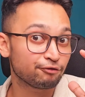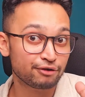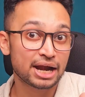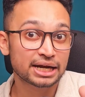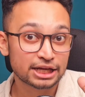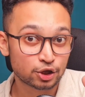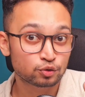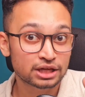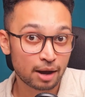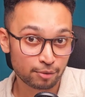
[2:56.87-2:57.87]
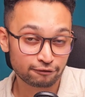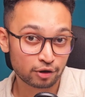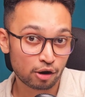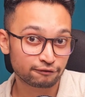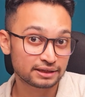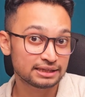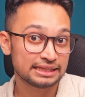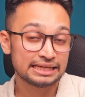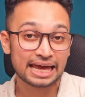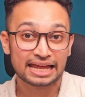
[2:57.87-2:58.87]
very good cup of coffee.
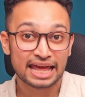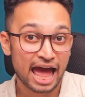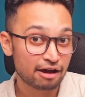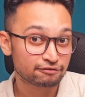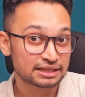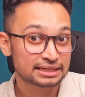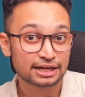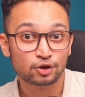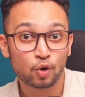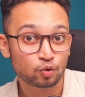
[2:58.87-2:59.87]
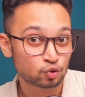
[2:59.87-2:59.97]
He can have it and go